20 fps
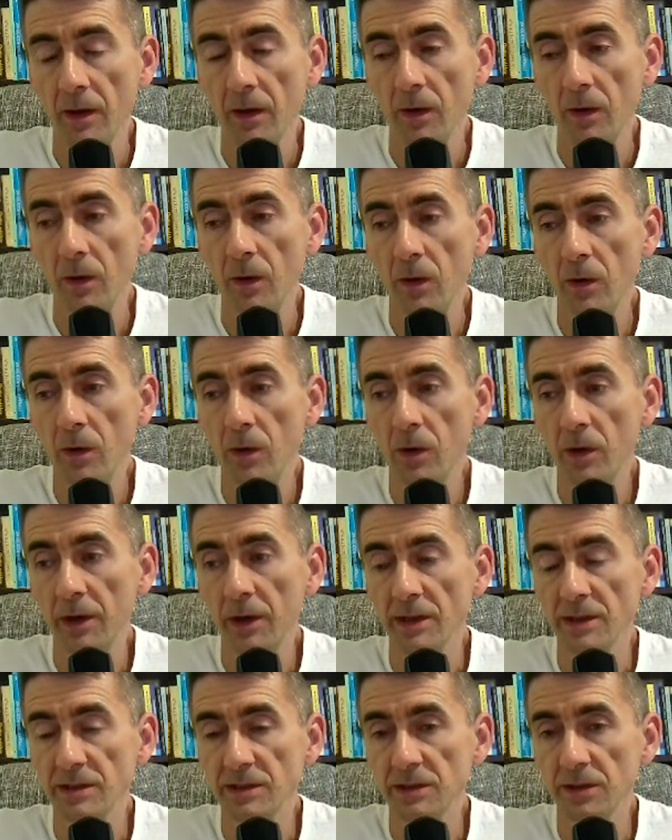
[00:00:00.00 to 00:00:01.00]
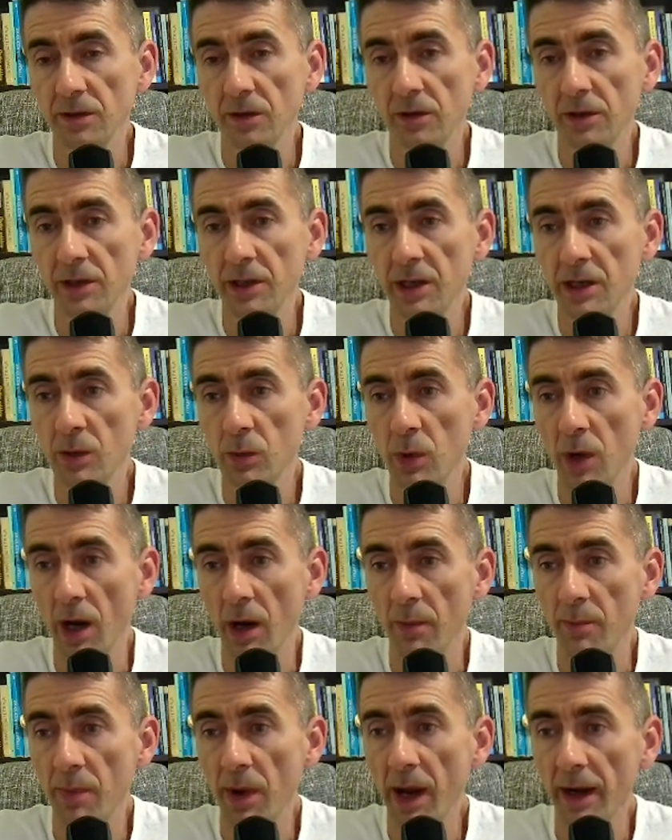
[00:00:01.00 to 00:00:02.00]
Okay, so here we are
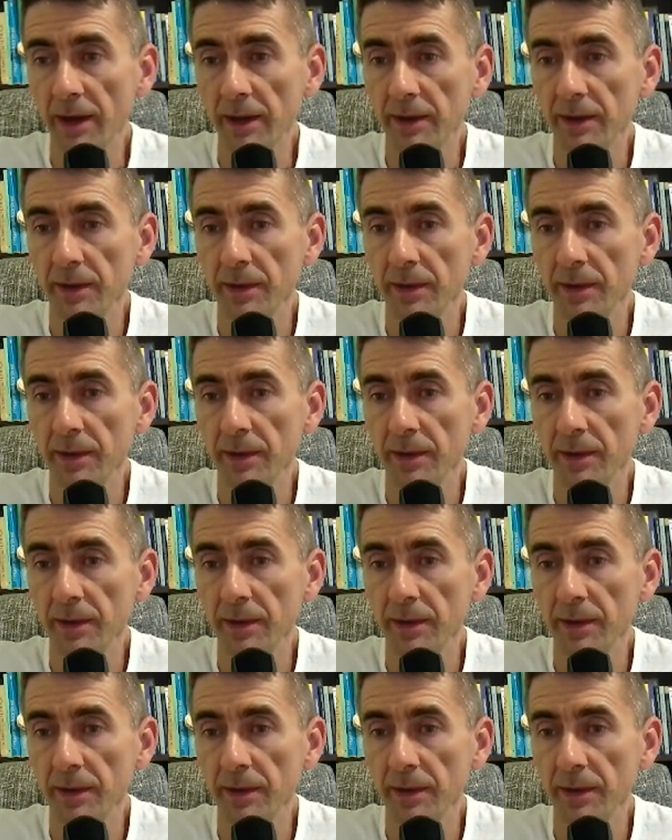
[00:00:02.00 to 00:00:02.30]
back.